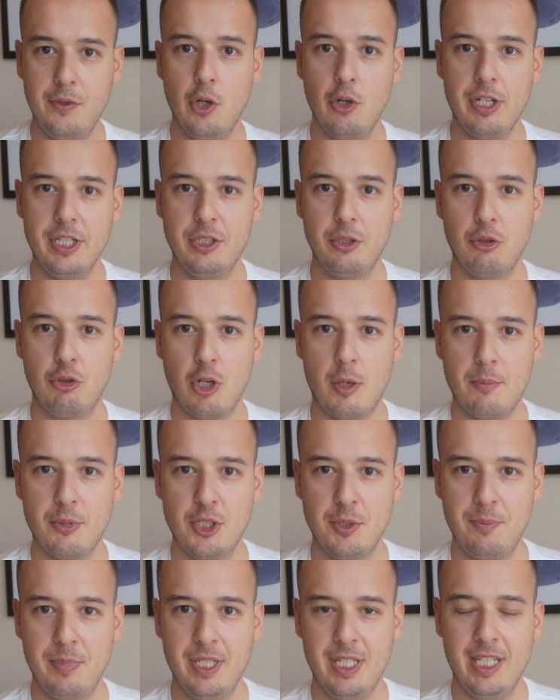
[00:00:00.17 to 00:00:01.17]
you're into
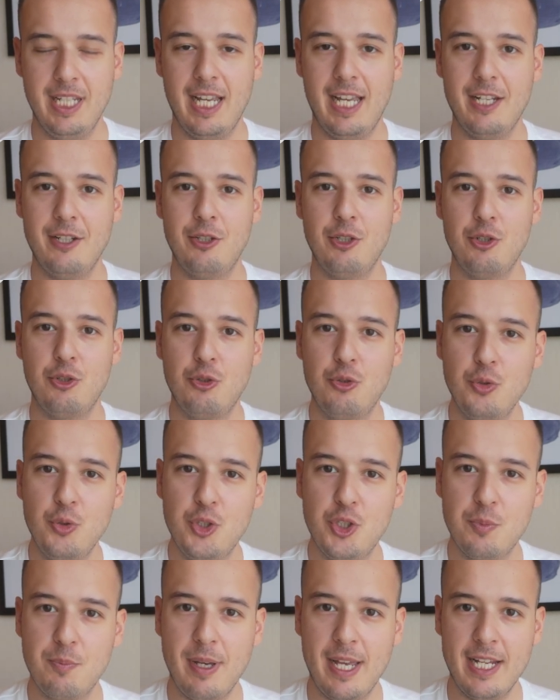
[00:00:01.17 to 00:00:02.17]
dropshipping and you do
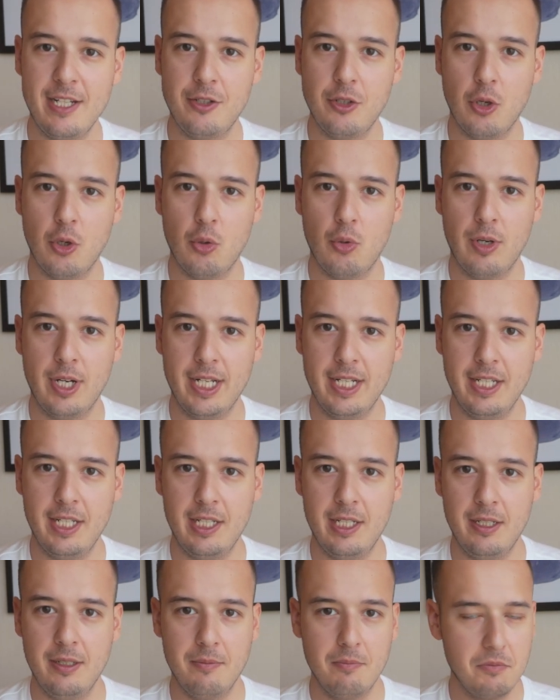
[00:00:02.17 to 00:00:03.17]
spend
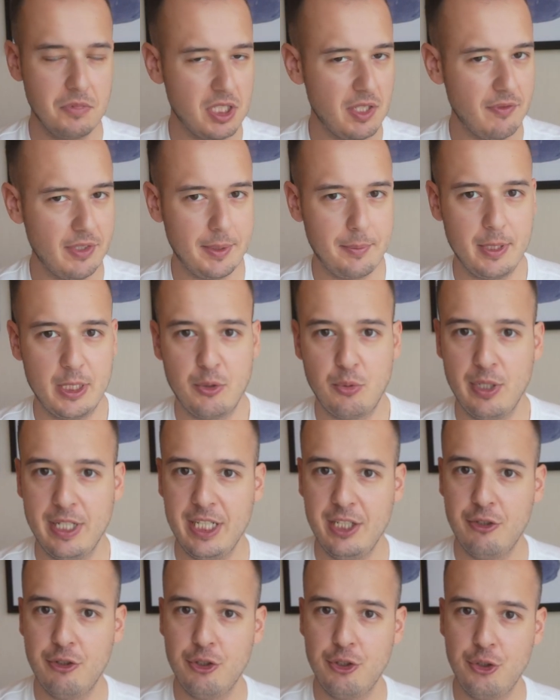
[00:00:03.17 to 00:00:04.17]
already something
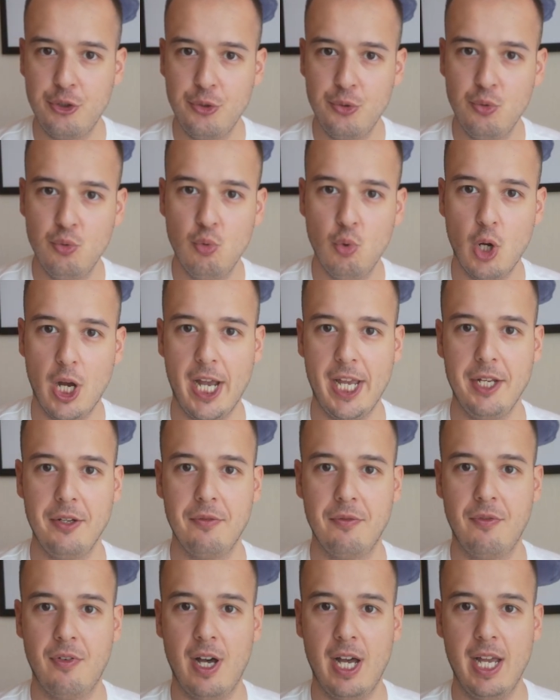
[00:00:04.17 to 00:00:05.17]
between 2 and
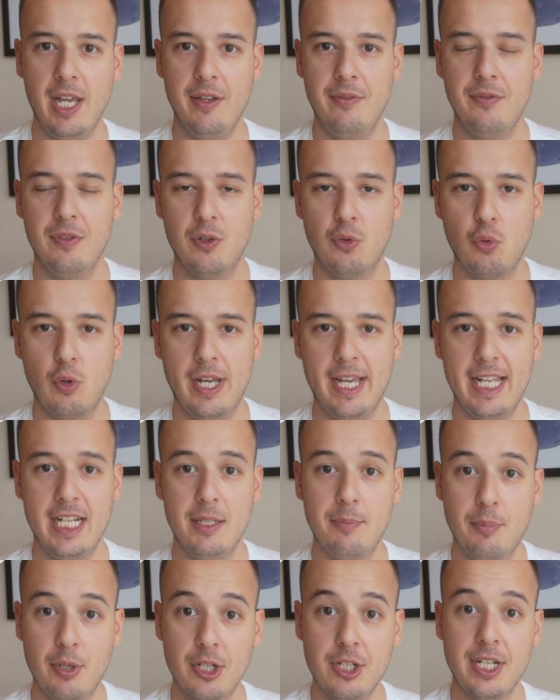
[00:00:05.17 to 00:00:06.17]
5
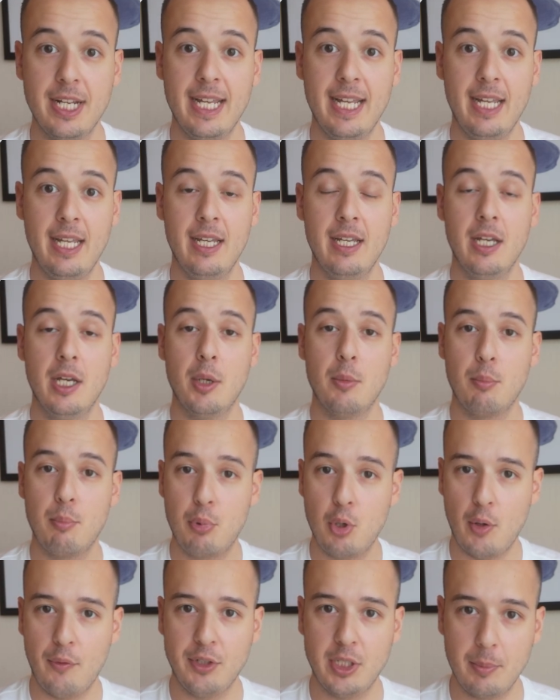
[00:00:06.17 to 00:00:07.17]
grand per day
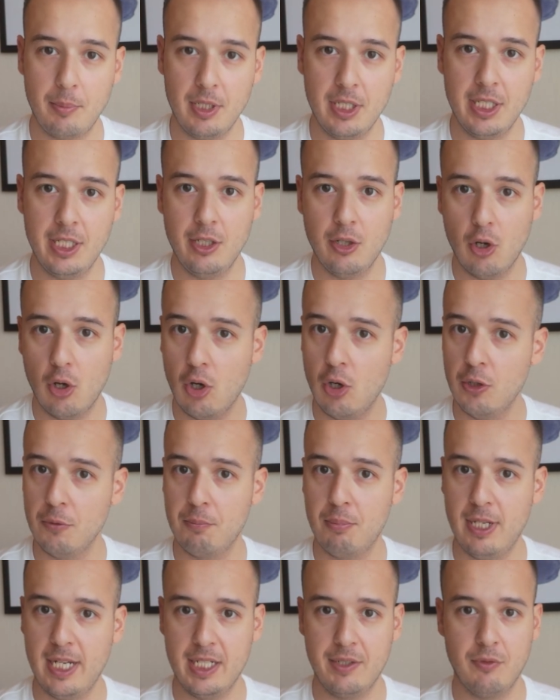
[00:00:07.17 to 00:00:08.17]
profitably on
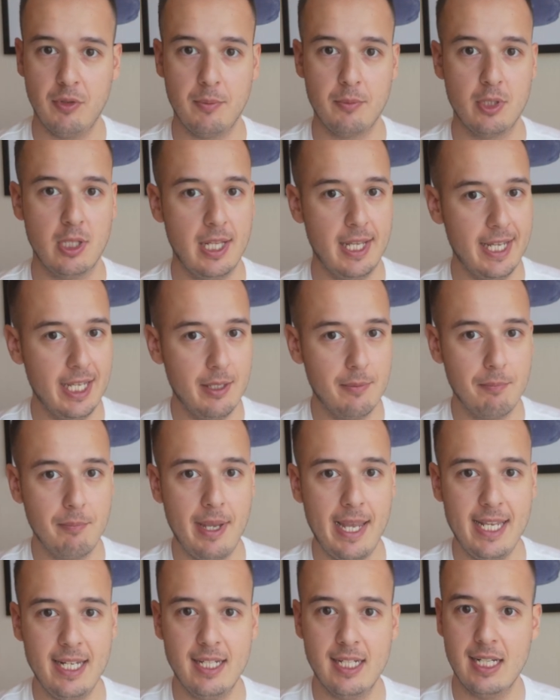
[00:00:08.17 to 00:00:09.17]
platforms like
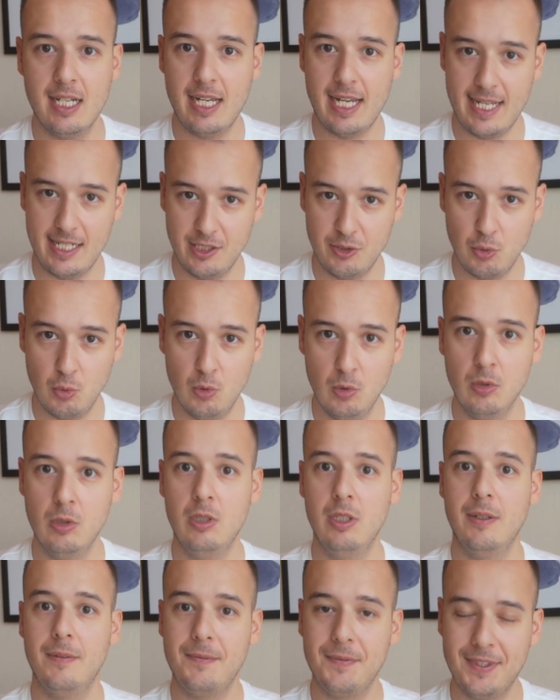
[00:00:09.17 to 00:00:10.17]
Meta and
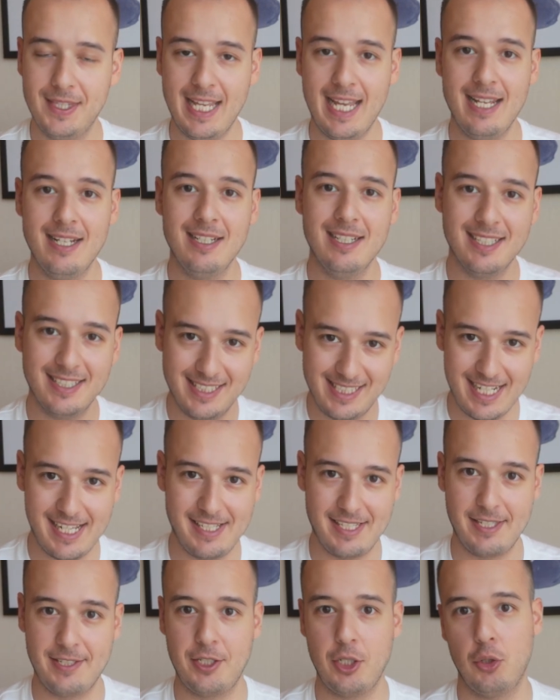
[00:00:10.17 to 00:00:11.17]
Google, then
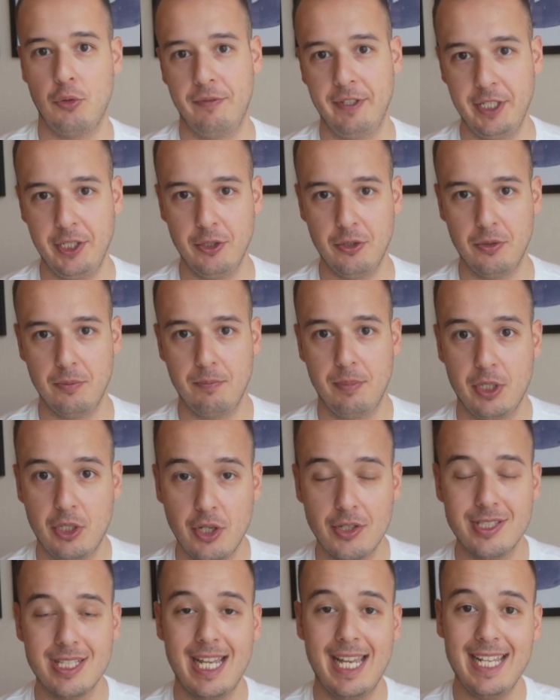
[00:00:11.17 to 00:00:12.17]
this is your video.
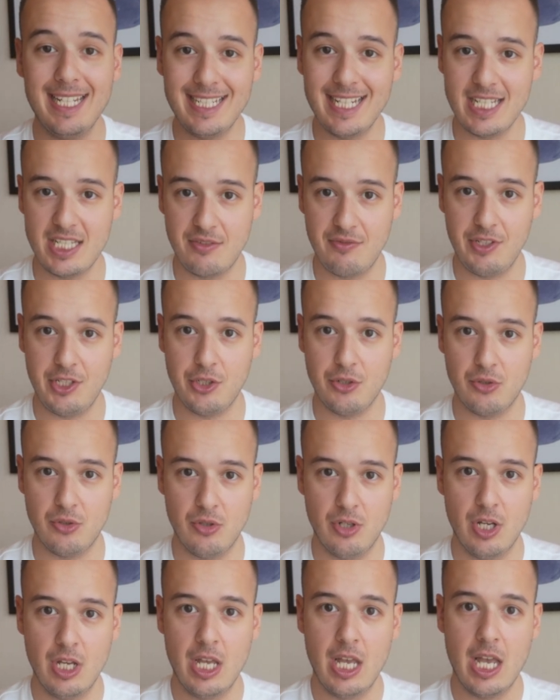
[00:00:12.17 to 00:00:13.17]
Because in this
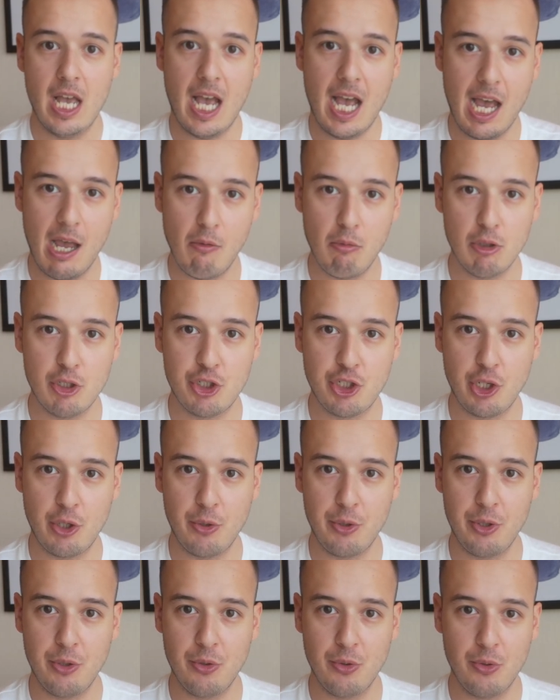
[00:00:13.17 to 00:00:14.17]
video, I will show
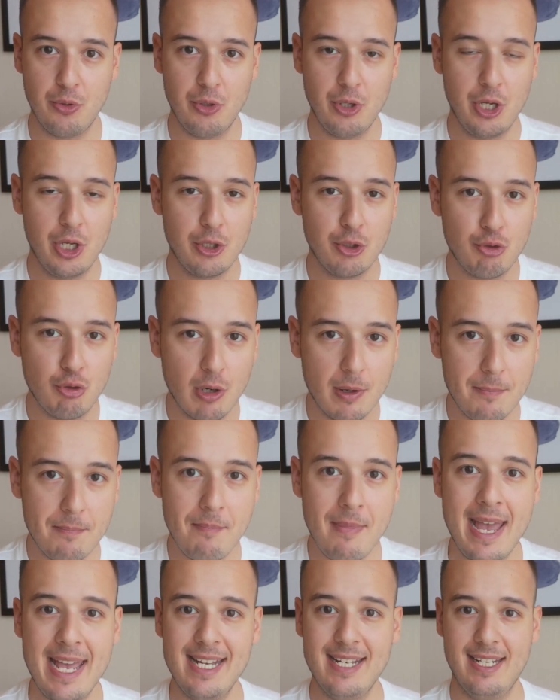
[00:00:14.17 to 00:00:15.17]
you
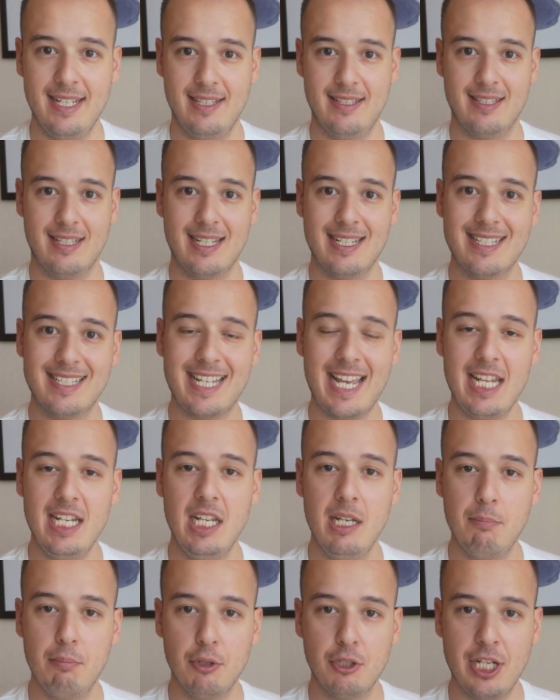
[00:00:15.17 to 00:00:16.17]
tremendous
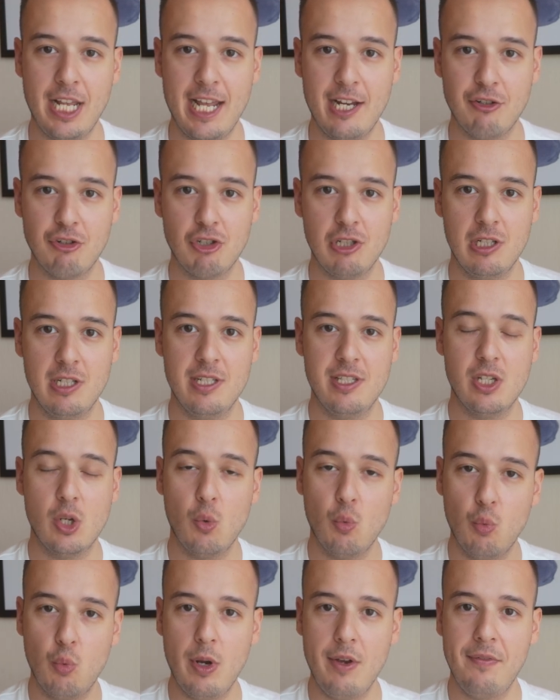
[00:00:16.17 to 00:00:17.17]
scaling potentials
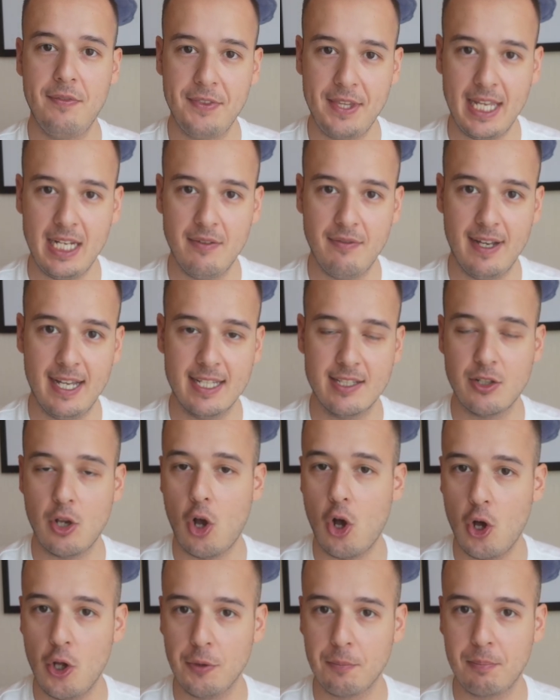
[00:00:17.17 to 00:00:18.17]
with native ads
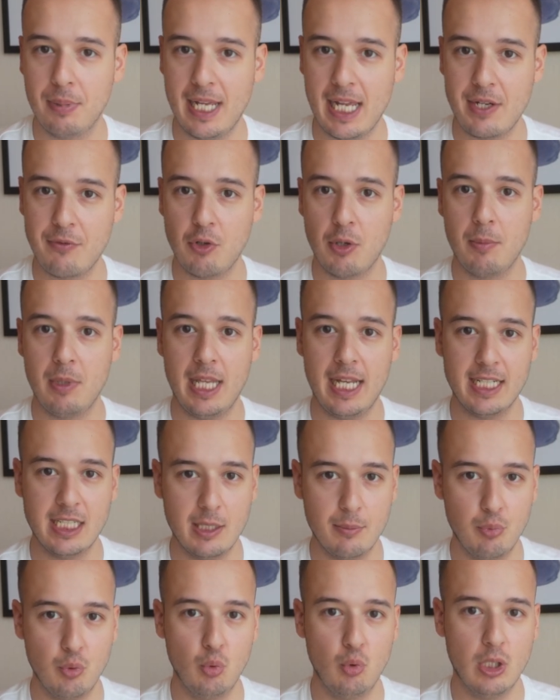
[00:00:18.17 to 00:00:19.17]
on platforms like
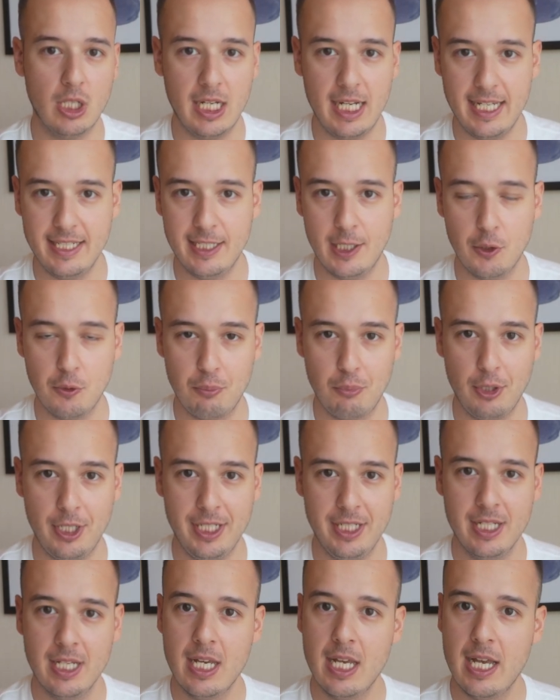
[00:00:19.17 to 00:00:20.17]
Taboola and
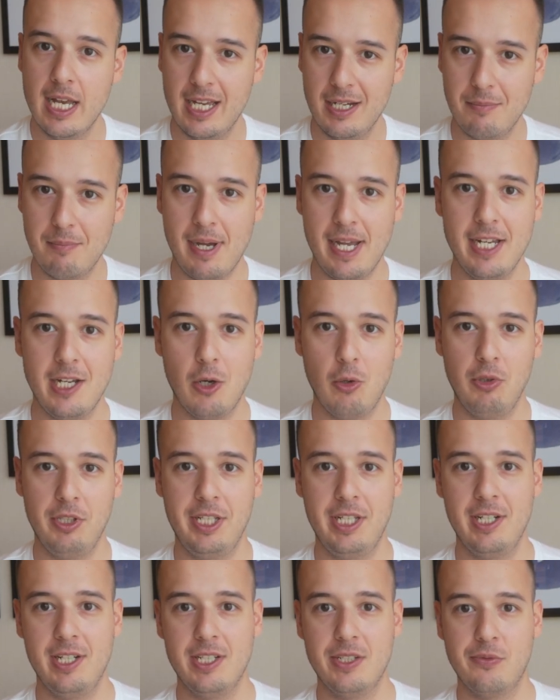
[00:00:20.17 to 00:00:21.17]
Outbrain. And my goal
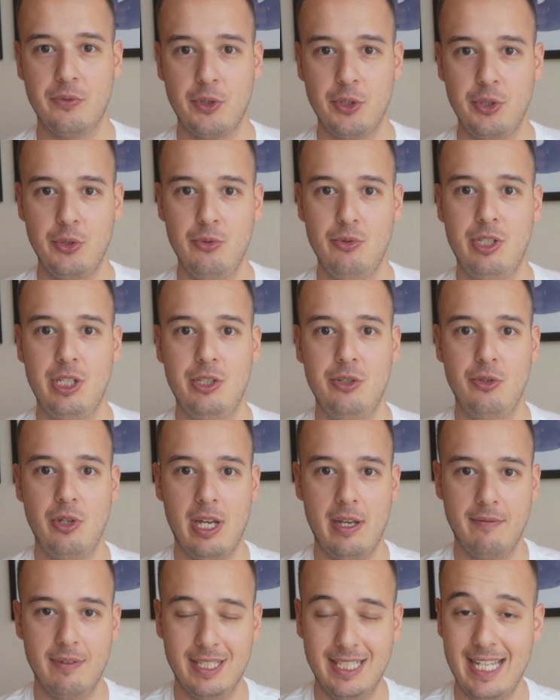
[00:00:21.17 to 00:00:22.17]
here is for you that you
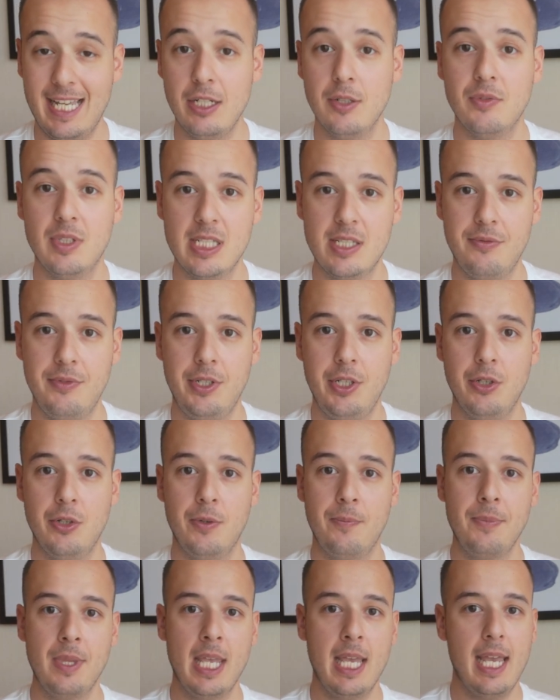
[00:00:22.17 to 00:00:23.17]
have at the end of this
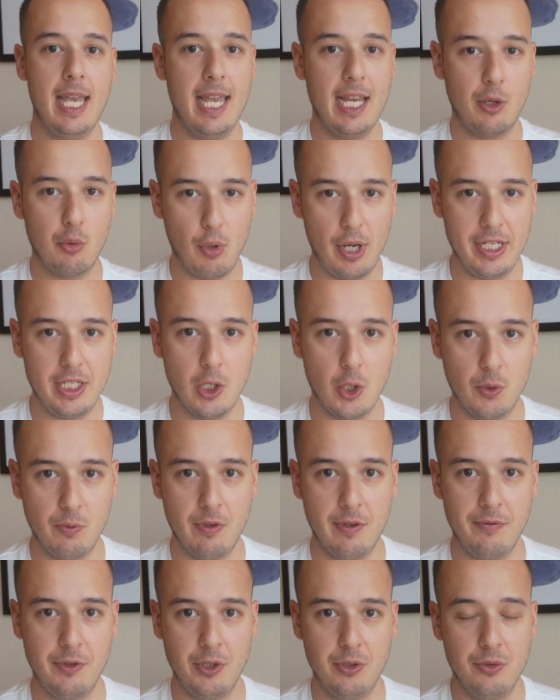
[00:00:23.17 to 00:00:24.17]
video a great
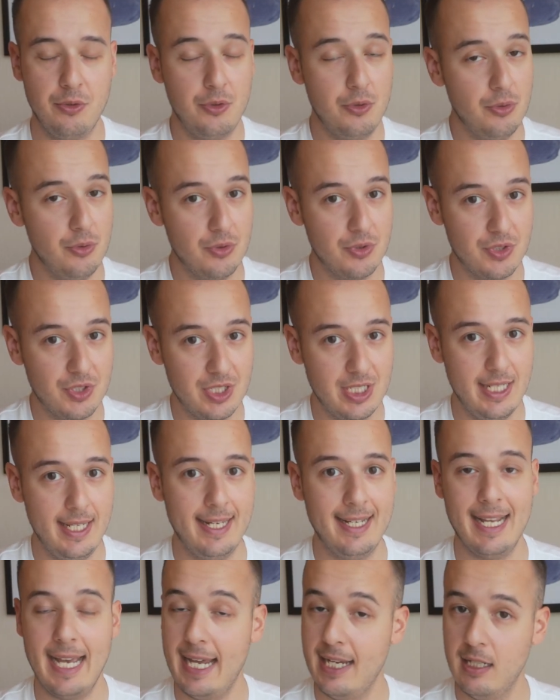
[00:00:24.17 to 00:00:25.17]
overview to see
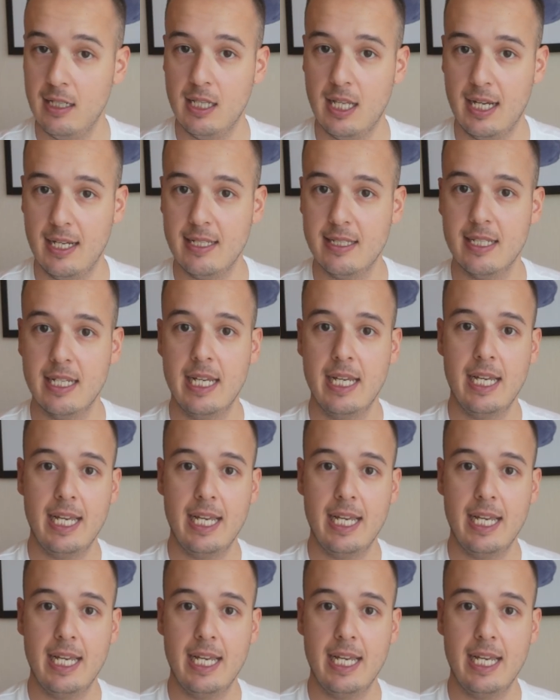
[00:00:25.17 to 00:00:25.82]
and analyze